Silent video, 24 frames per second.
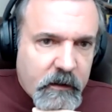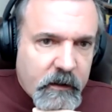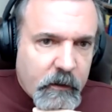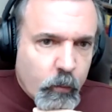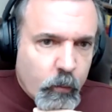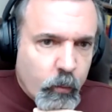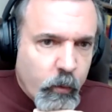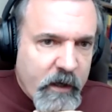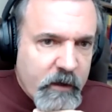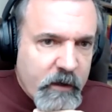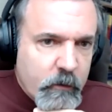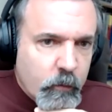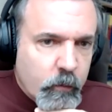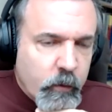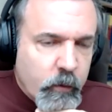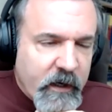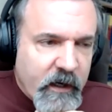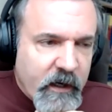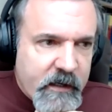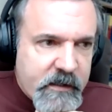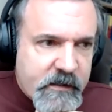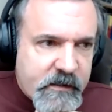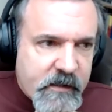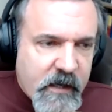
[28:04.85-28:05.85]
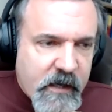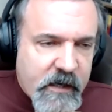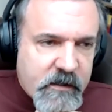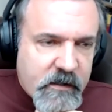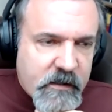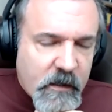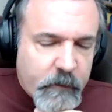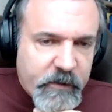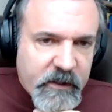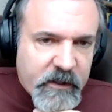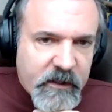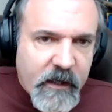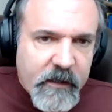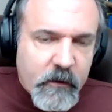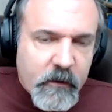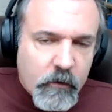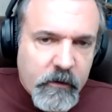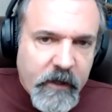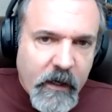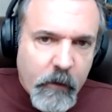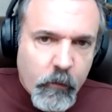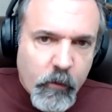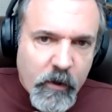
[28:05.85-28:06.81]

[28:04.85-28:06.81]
When I say something like, okay,